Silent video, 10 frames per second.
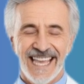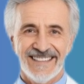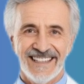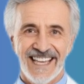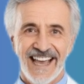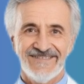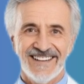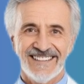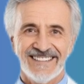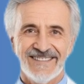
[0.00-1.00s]
and the
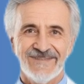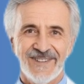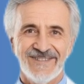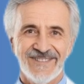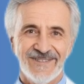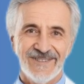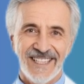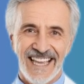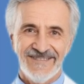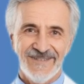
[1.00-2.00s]
confidence to move through
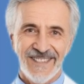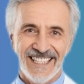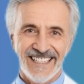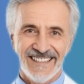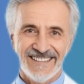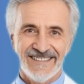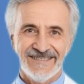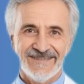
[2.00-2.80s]
life with ease.